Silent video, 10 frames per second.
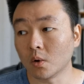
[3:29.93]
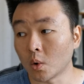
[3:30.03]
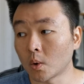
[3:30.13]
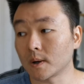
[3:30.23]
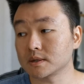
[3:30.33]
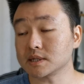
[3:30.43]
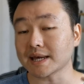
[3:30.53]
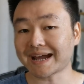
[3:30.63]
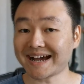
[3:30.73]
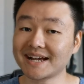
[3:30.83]
or the
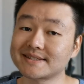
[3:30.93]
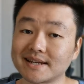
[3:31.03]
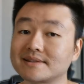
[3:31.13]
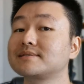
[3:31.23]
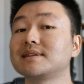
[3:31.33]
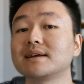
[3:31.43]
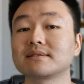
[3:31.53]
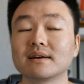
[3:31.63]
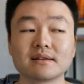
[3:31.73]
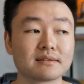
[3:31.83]
assets that